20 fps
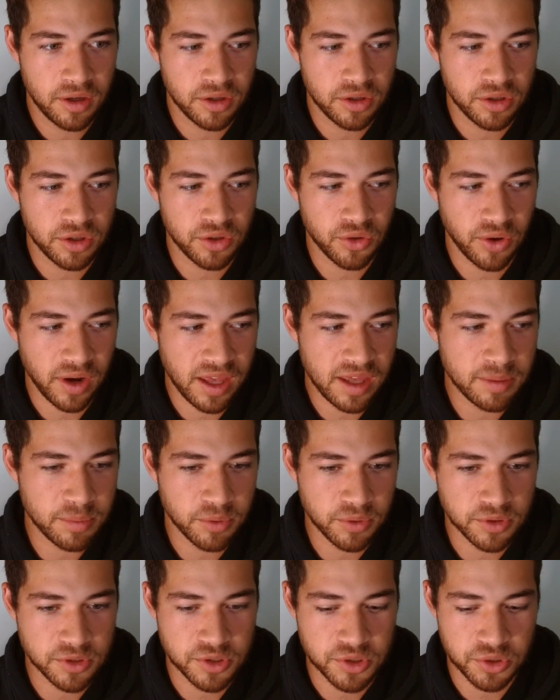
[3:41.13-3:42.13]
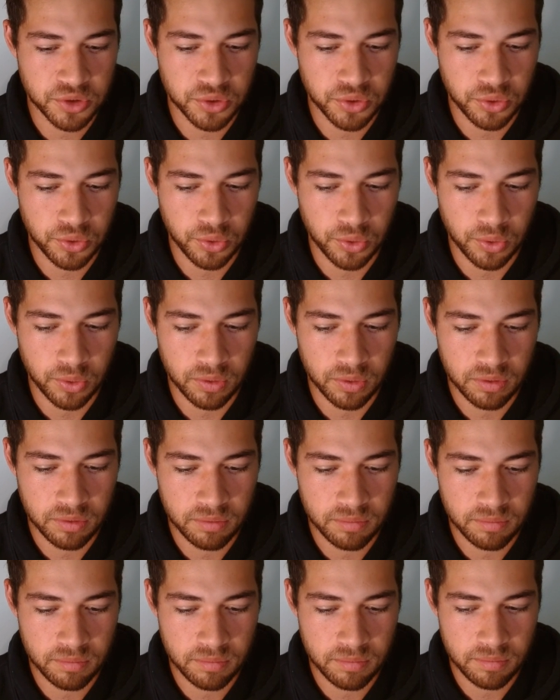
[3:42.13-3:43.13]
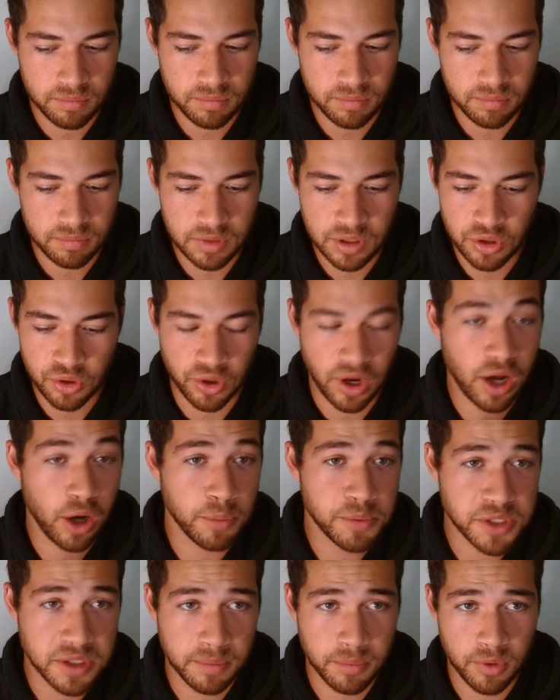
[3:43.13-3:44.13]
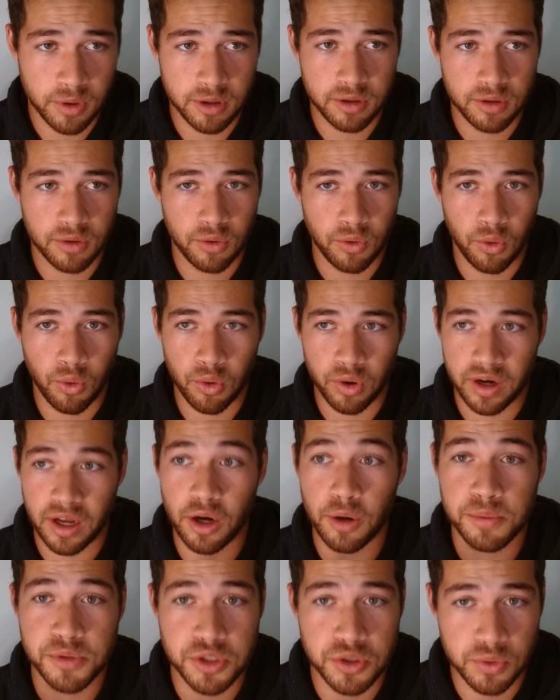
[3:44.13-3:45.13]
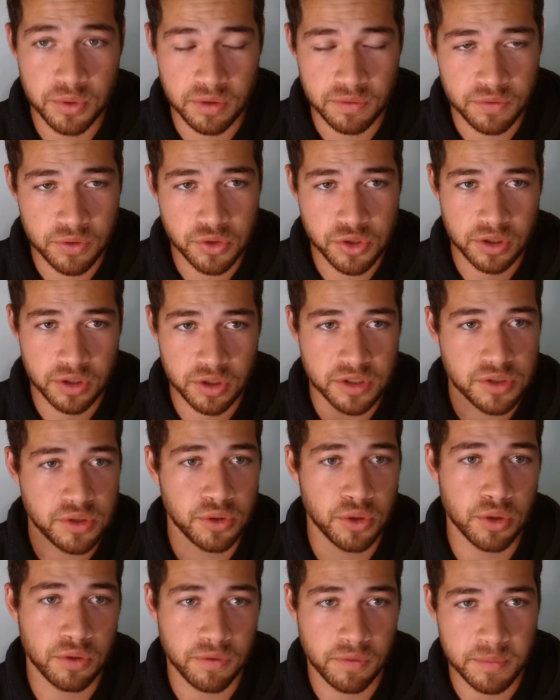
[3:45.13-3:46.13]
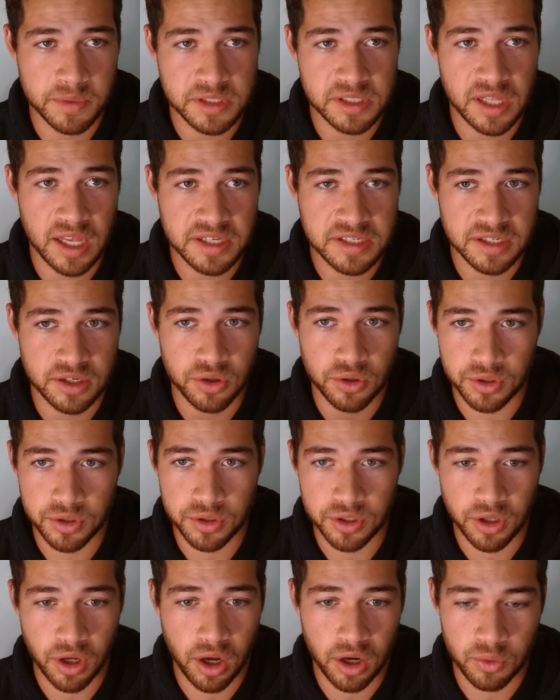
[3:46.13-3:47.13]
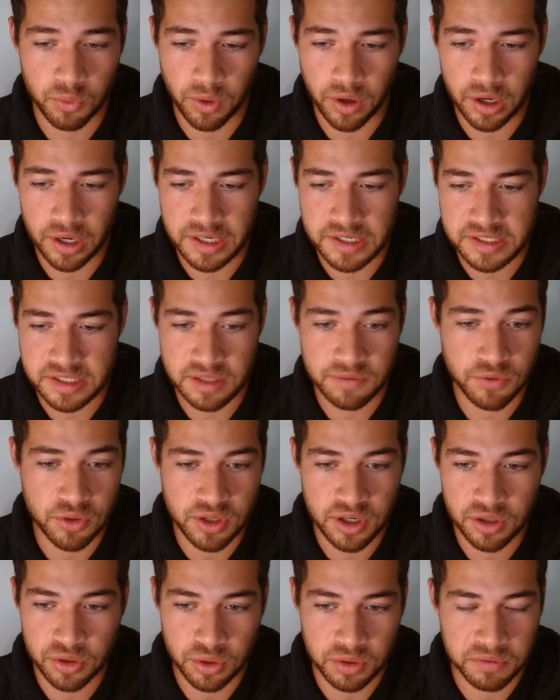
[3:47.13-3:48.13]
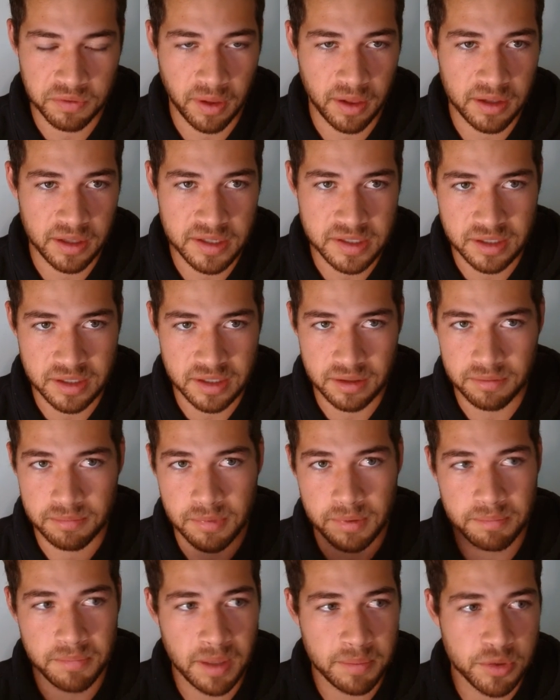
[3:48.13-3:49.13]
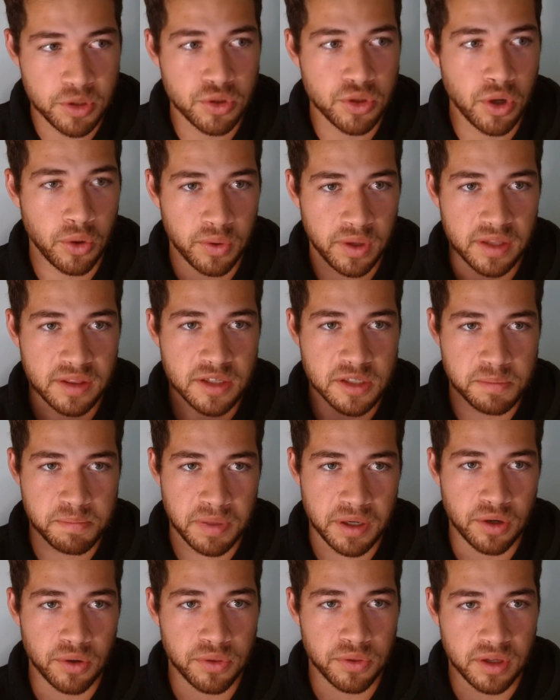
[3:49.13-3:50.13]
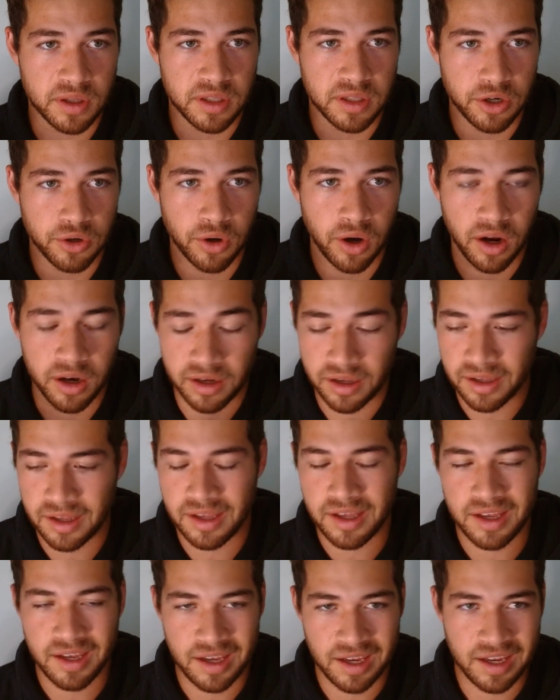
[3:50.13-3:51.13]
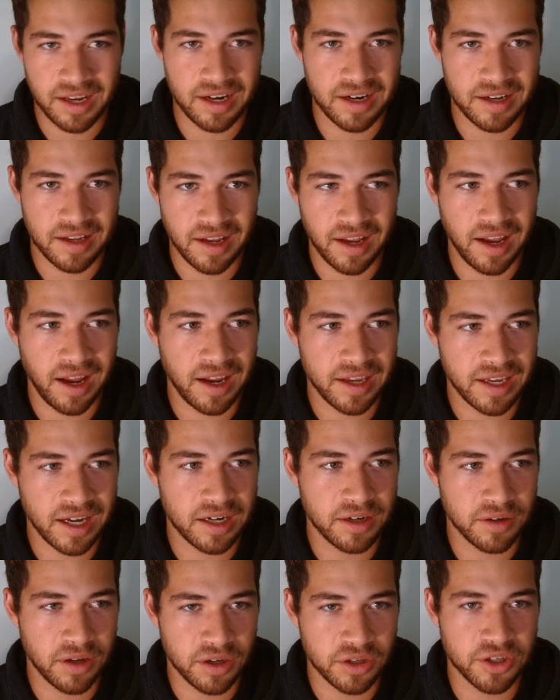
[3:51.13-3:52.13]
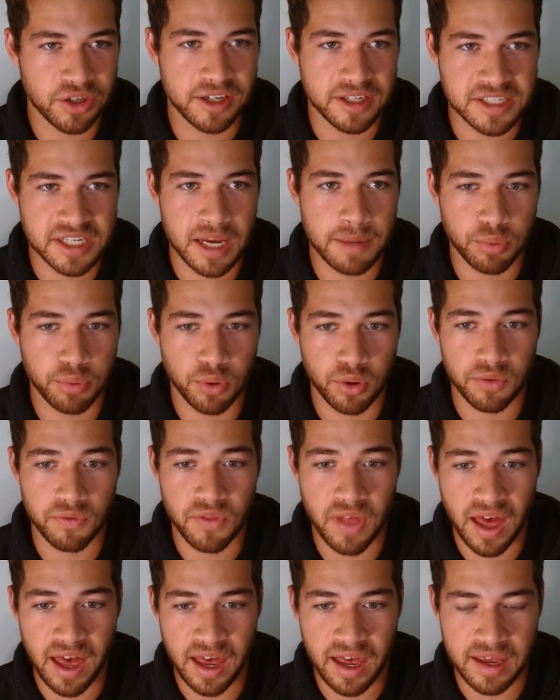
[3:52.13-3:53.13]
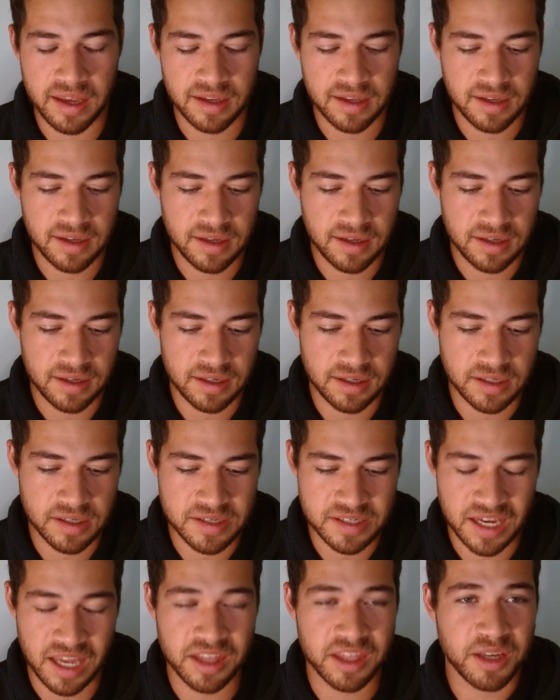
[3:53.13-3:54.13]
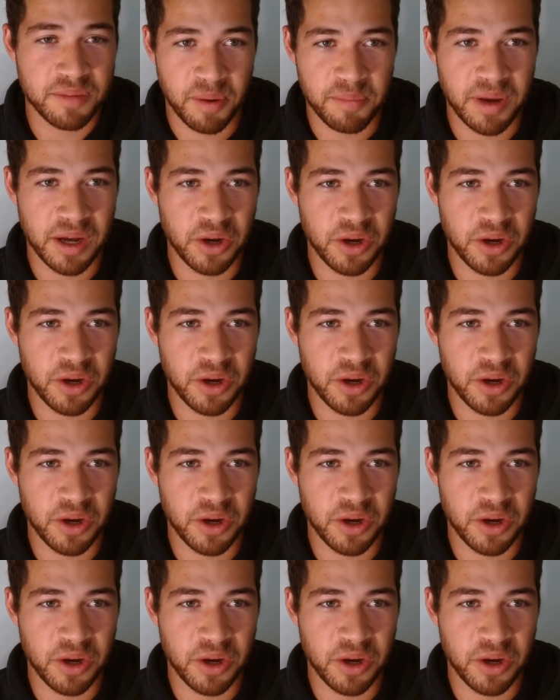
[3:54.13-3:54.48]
you're able to either help someone or it helps you in the future because you learned from this lesson early on. Whereas if you didn't learn from that lesson, maybe you don't get this bigger thing later on. And a good example of that is I think about my